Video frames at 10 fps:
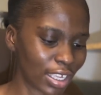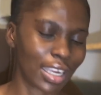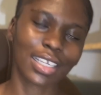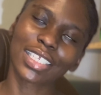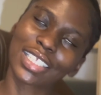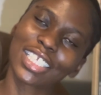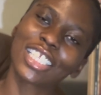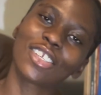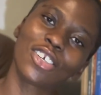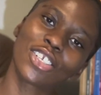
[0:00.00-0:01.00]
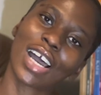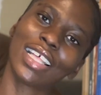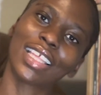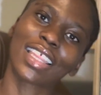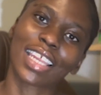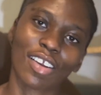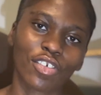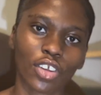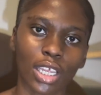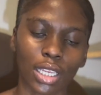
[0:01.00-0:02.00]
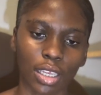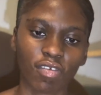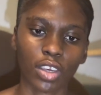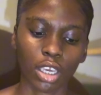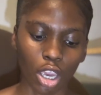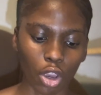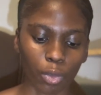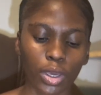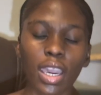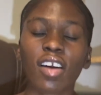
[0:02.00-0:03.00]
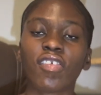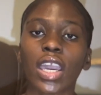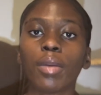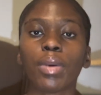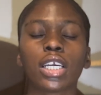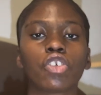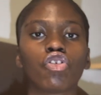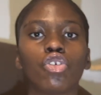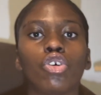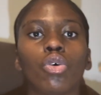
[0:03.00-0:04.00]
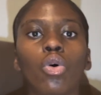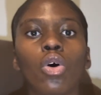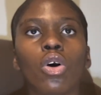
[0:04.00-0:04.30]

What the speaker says: Yes, this is also under Thrive Student Living. We have Apex Studios.